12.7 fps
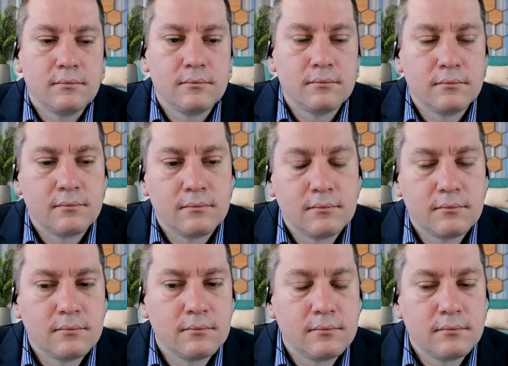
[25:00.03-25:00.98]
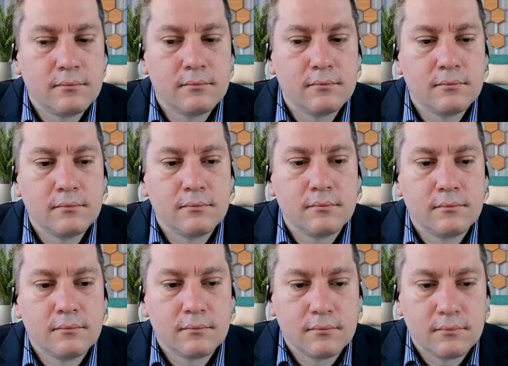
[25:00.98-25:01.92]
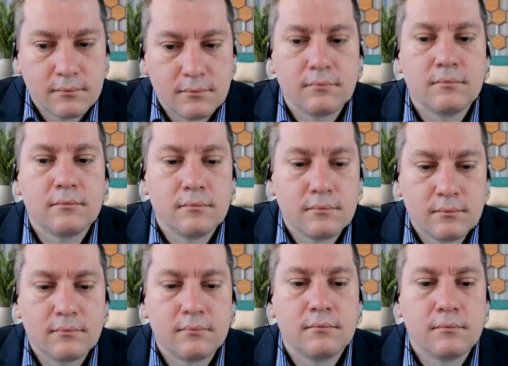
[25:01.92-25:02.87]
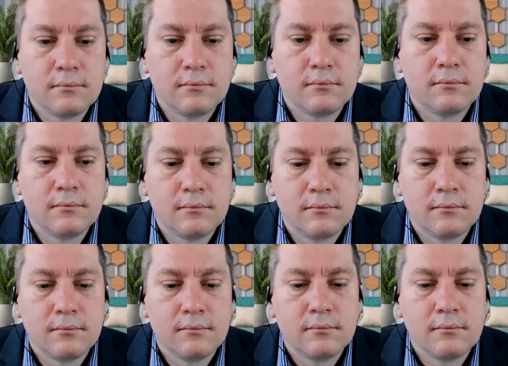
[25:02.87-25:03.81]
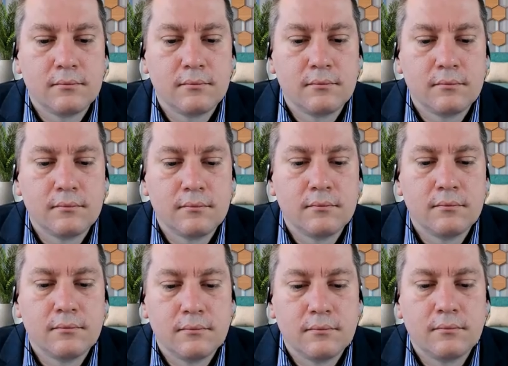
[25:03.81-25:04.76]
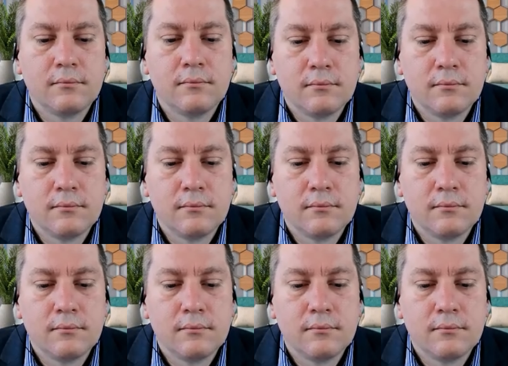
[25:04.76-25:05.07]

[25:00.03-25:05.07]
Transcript: [no speech]